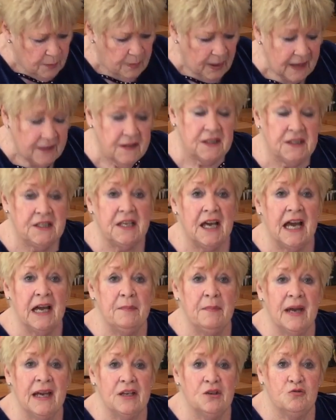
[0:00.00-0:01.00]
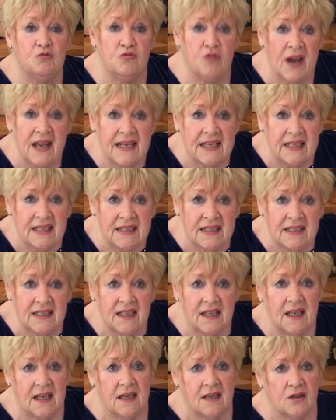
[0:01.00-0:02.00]
By the time I'd read it
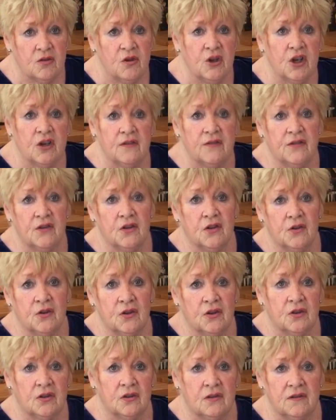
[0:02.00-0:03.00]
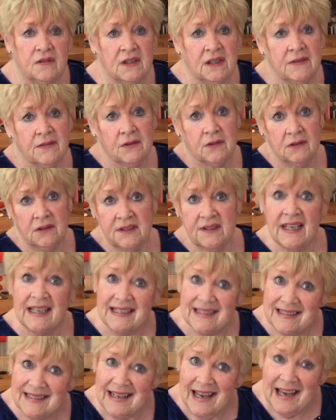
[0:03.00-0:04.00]
3 or 4 or 5 or
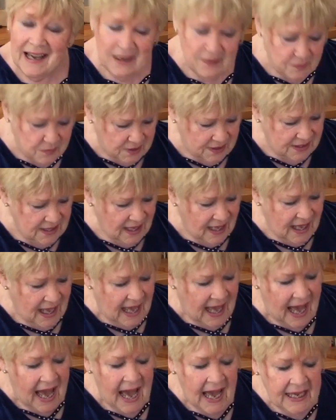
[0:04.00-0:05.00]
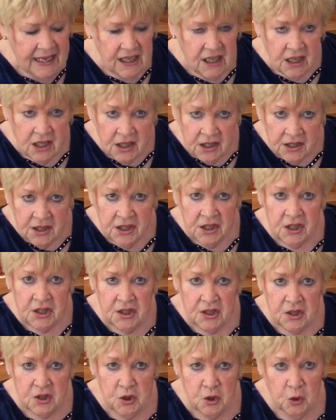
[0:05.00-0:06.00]
6 times, I
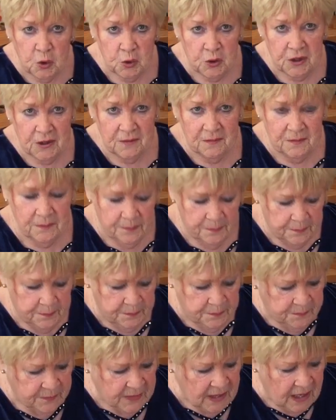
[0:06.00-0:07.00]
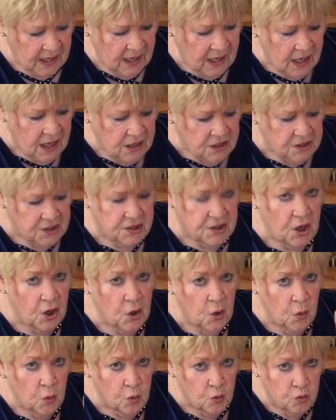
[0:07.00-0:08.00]
understood.
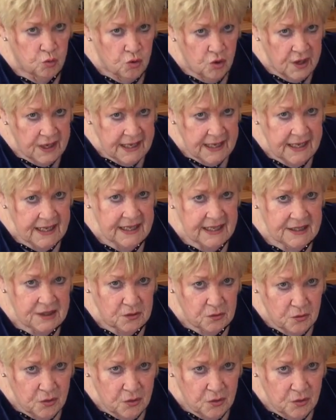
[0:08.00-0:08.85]
So read